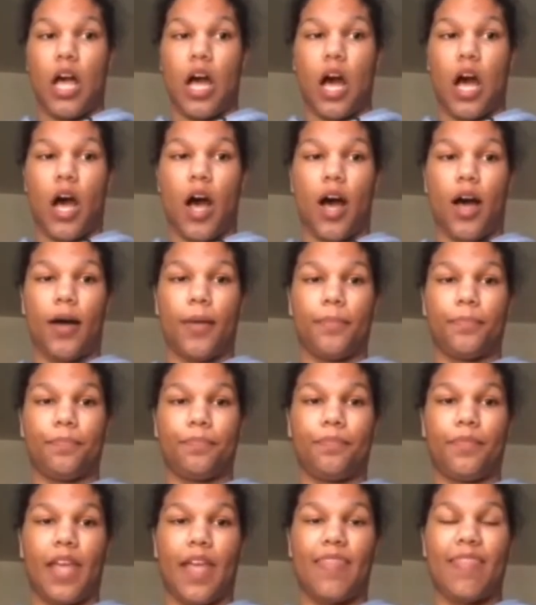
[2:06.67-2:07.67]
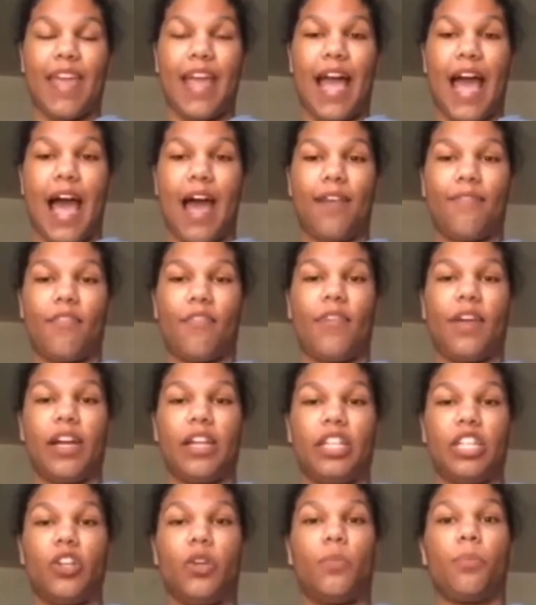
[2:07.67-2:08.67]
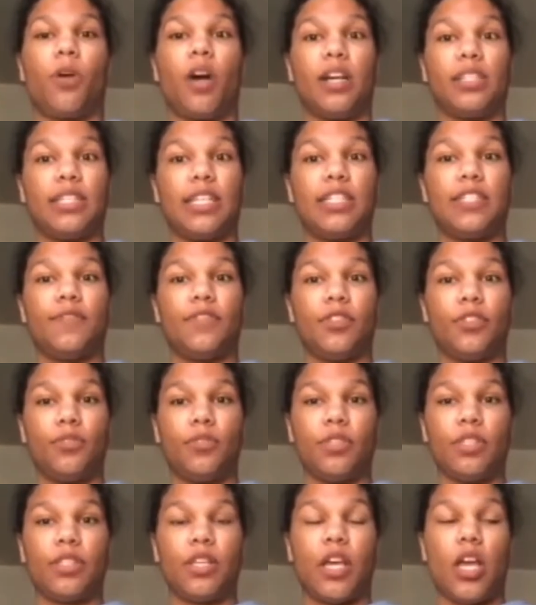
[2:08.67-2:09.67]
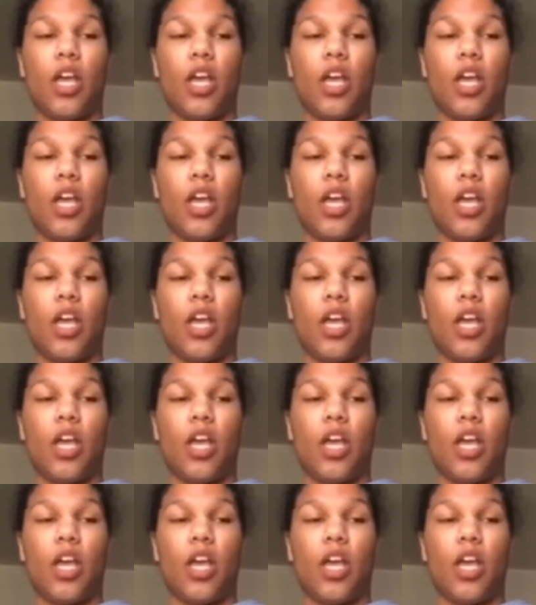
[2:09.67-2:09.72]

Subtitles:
And they have very little processed foods.